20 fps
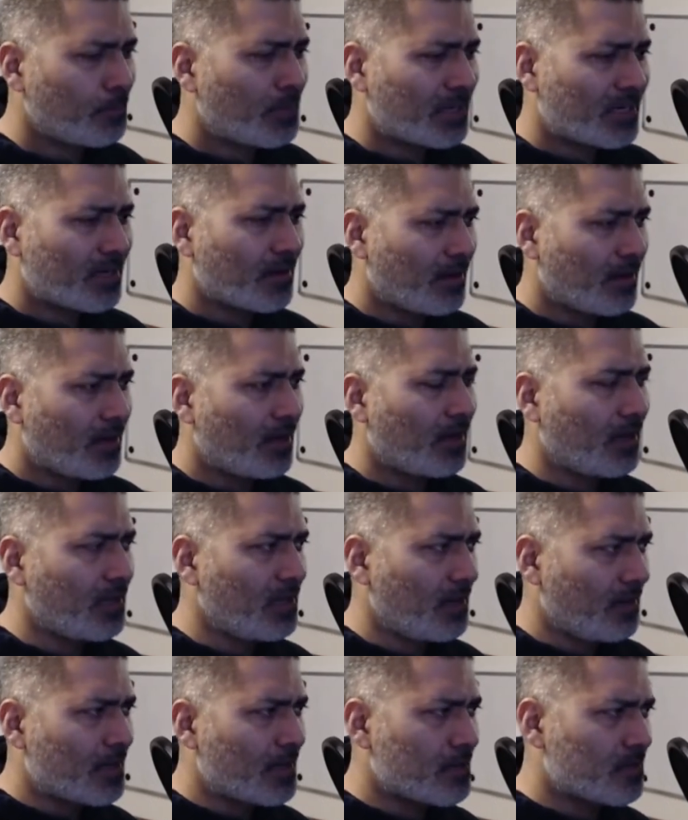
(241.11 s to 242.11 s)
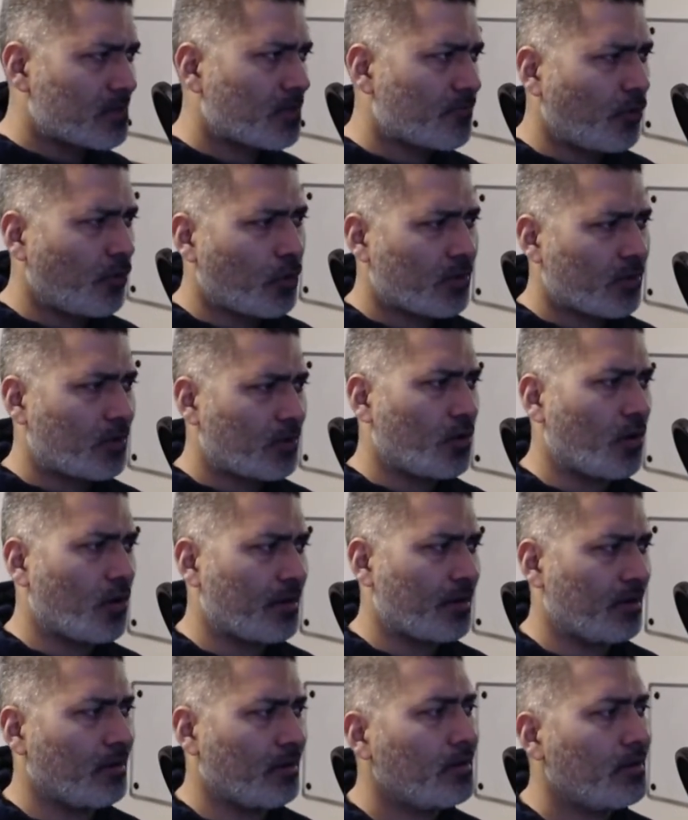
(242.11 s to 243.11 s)
But let us just focus
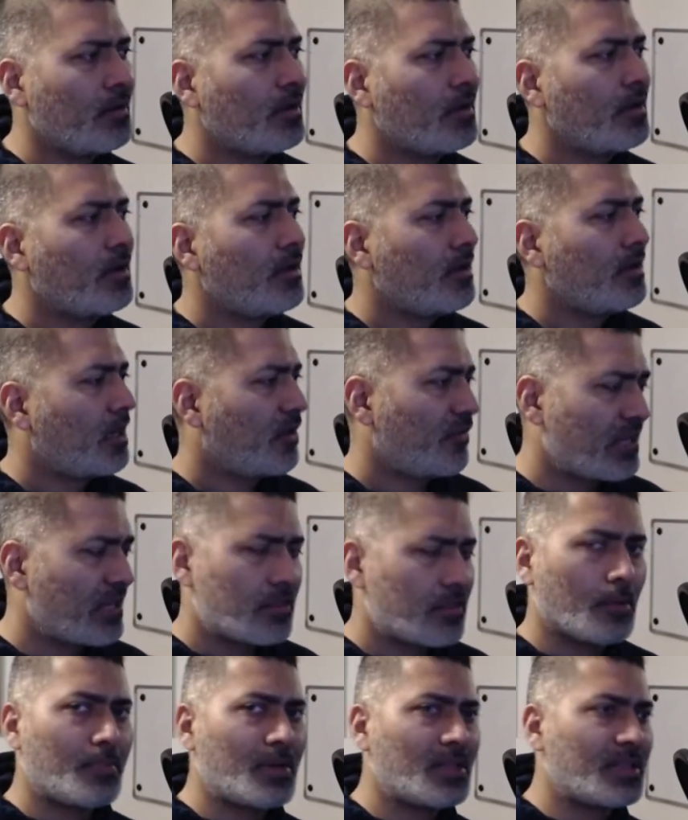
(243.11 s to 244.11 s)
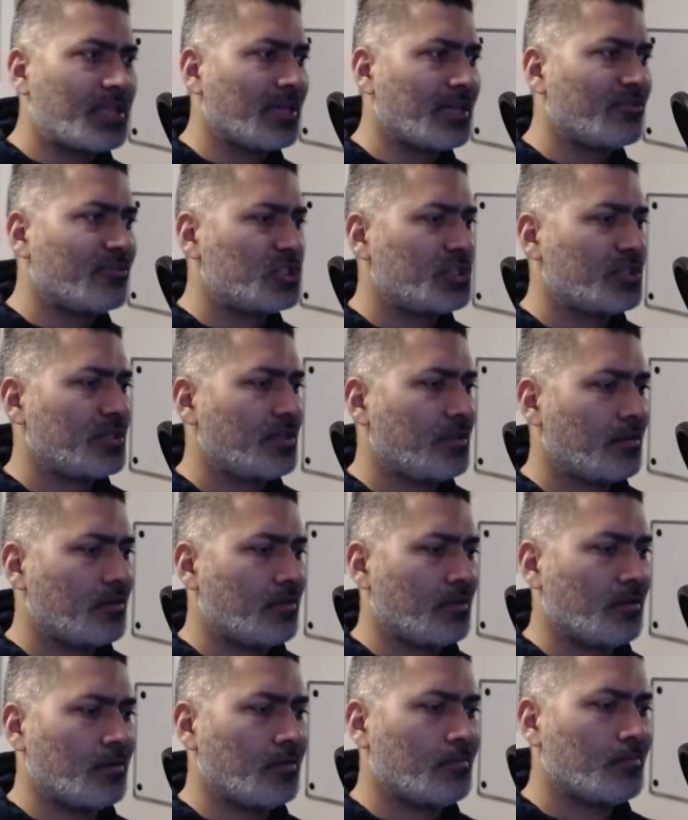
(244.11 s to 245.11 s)
on a very simple thing, which
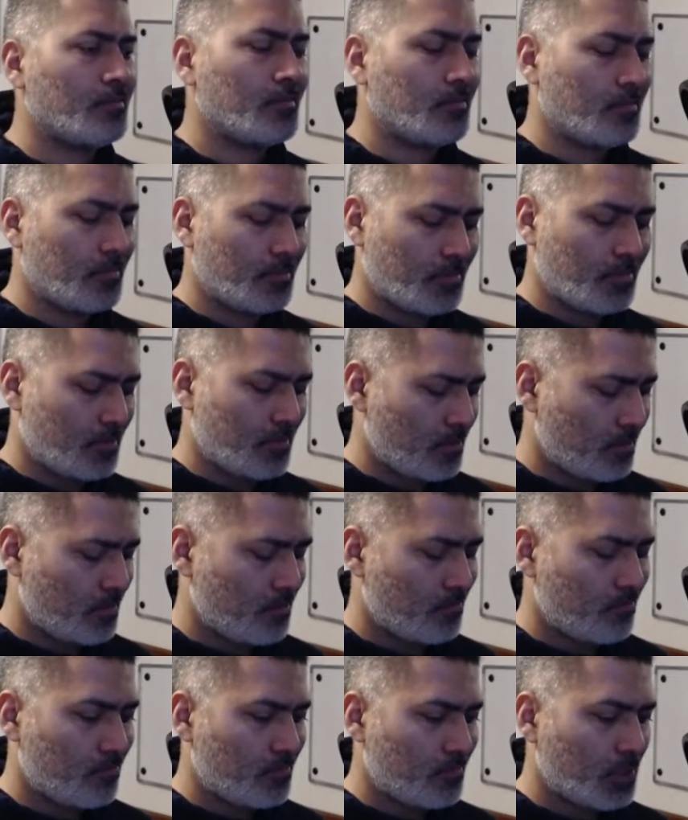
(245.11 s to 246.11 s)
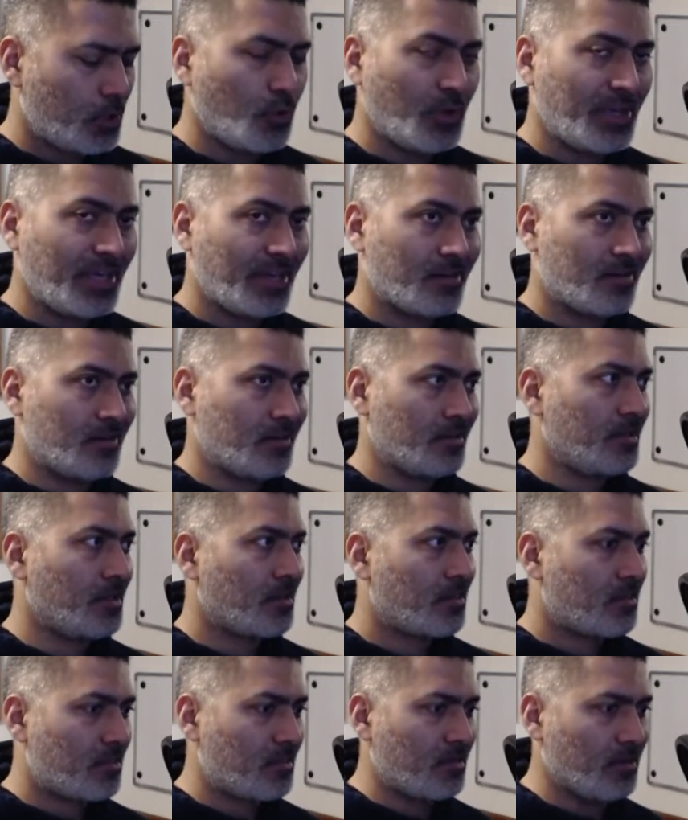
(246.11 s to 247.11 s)
is doing
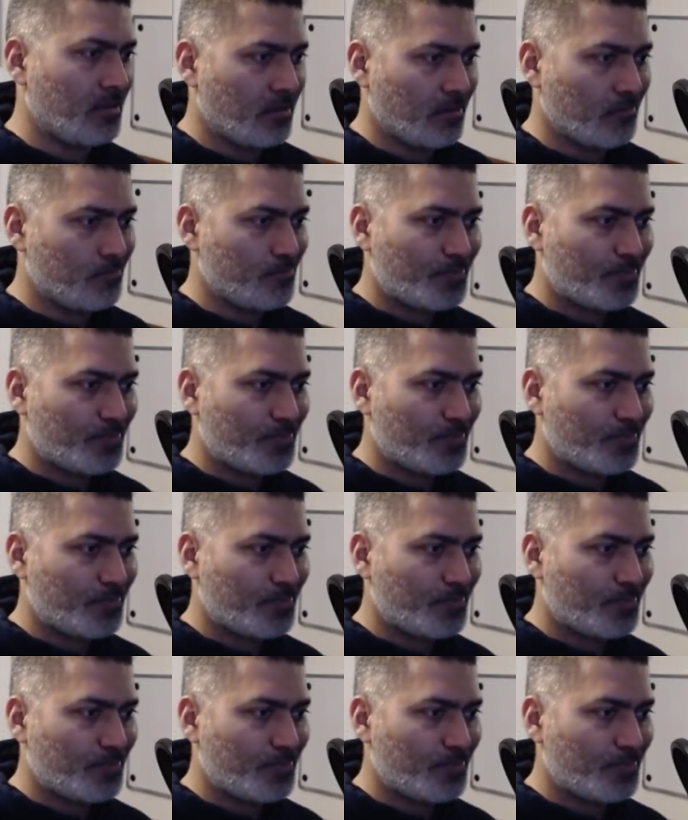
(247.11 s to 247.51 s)
this